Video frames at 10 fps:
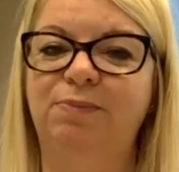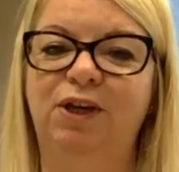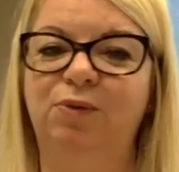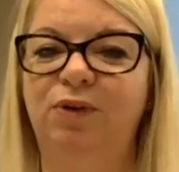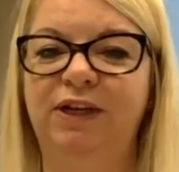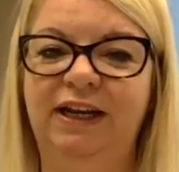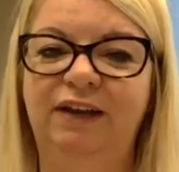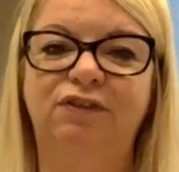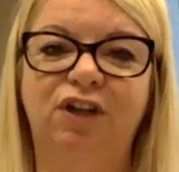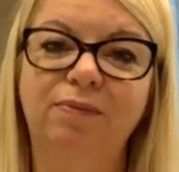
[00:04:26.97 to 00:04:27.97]
pick up where you
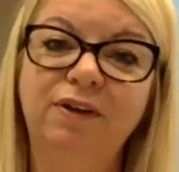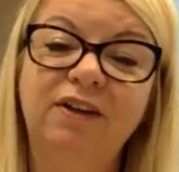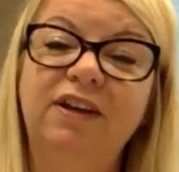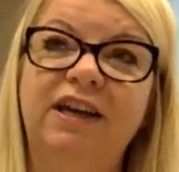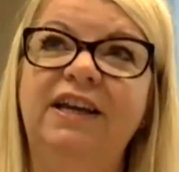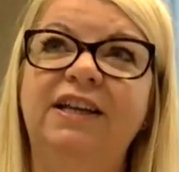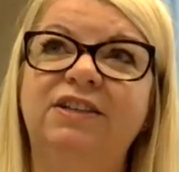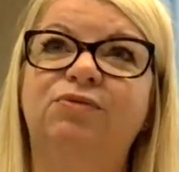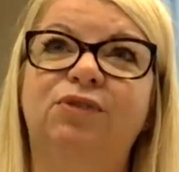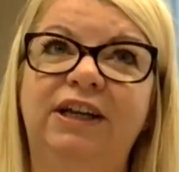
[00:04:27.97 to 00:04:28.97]
left up. It
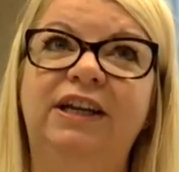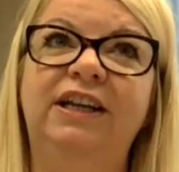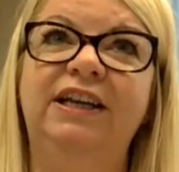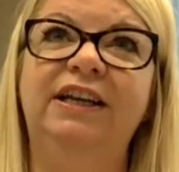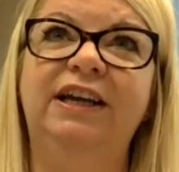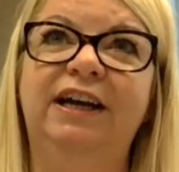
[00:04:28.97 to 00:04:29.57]
is really,